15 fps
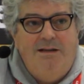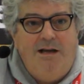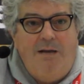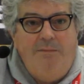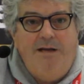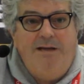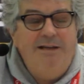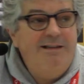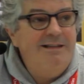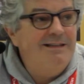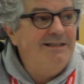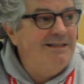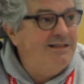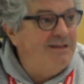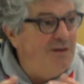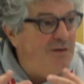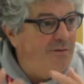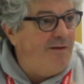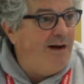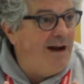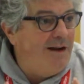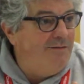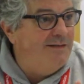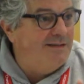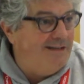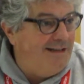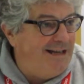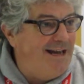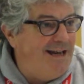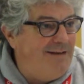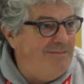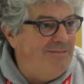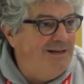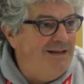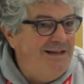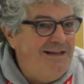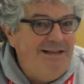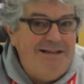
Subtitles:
I mean, it doesn't survive as a game.